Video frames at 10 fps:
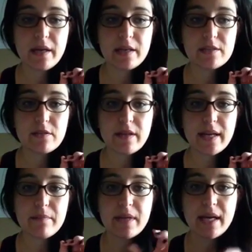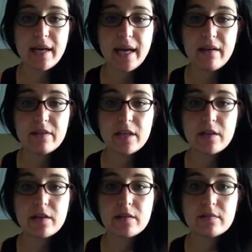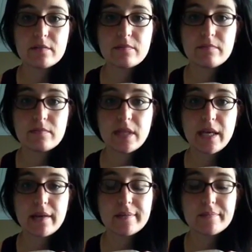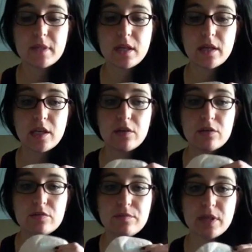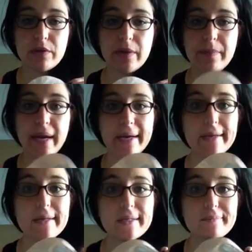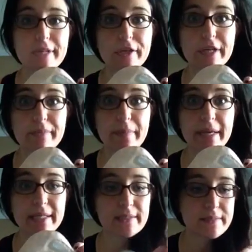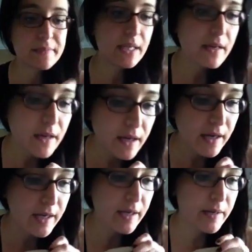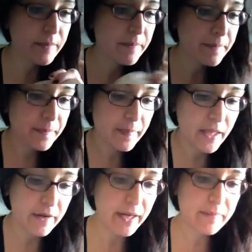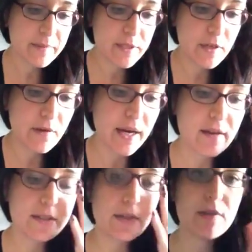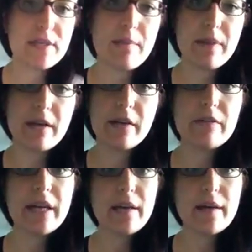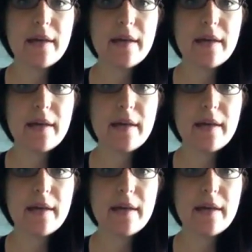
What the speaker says: so that I'm not having like a huge blown up bag underneath my pants. Alright, so I also use a barrier ring